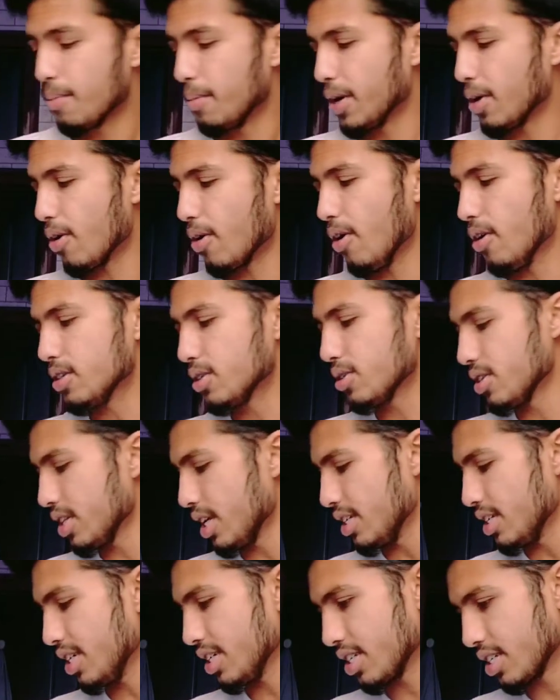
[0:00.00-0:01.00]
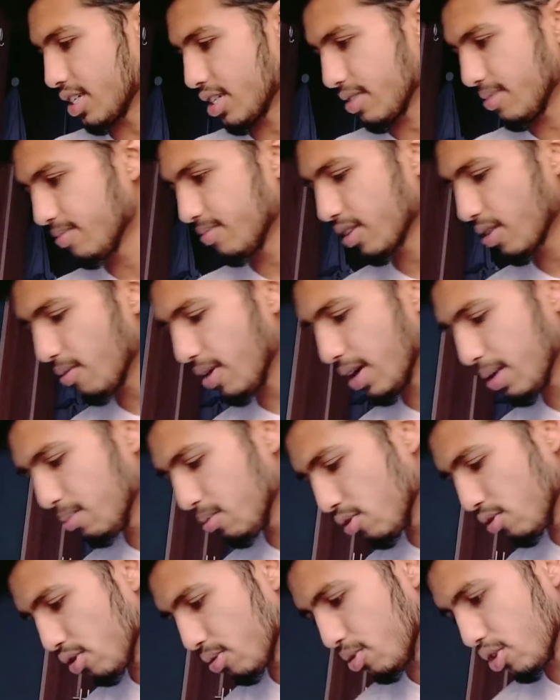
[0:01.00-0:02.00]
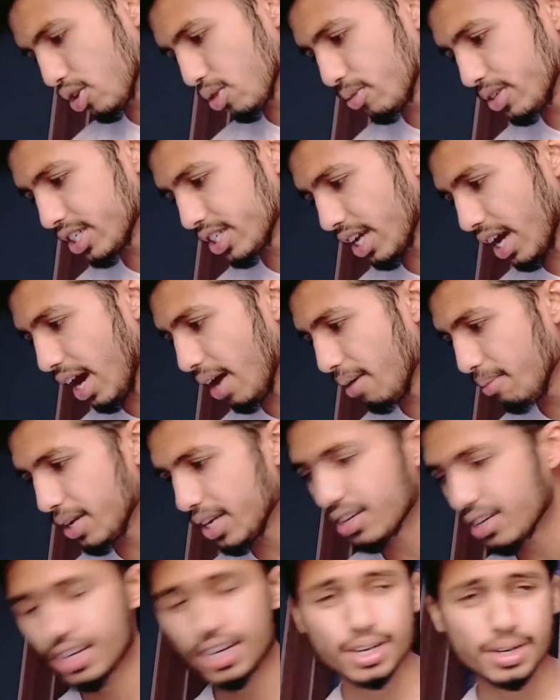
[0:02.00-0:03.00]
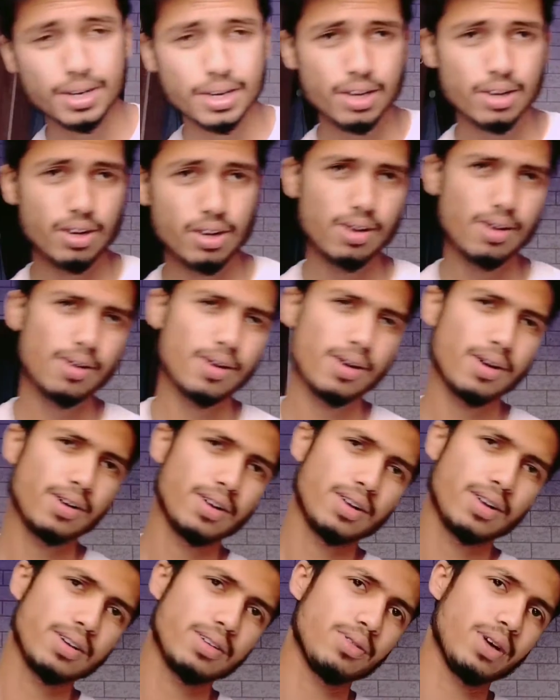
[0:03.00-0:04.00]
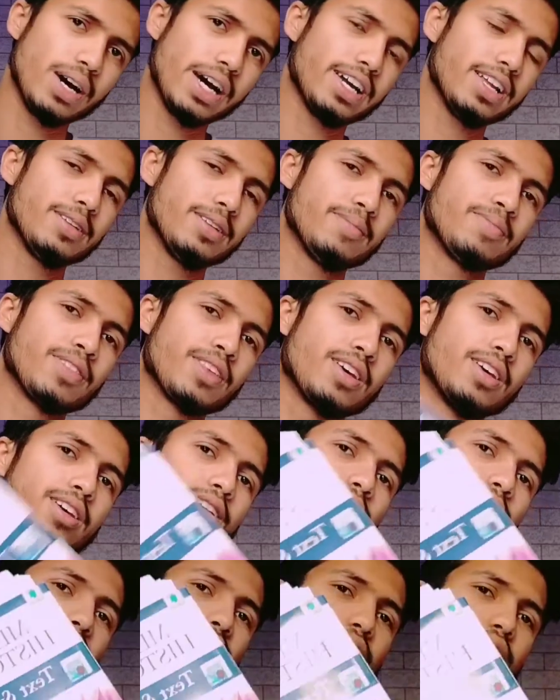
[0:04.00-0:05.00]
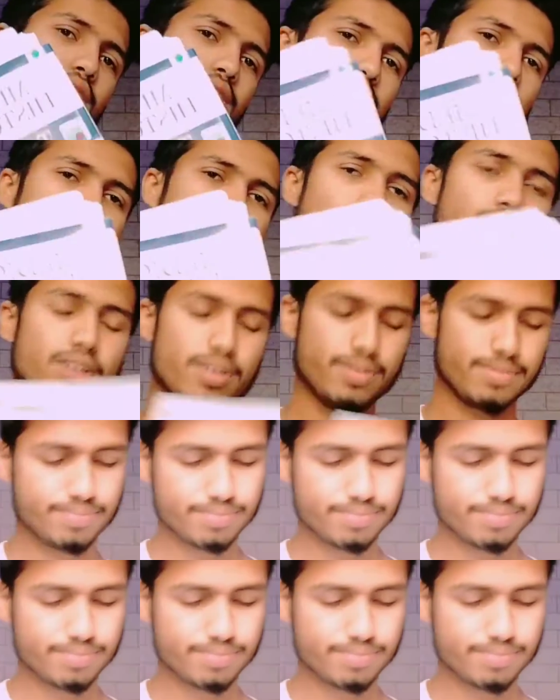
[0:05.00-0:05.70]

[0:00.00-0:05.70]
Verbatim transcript: But I also suggest one more book which I have been reading on a while, which is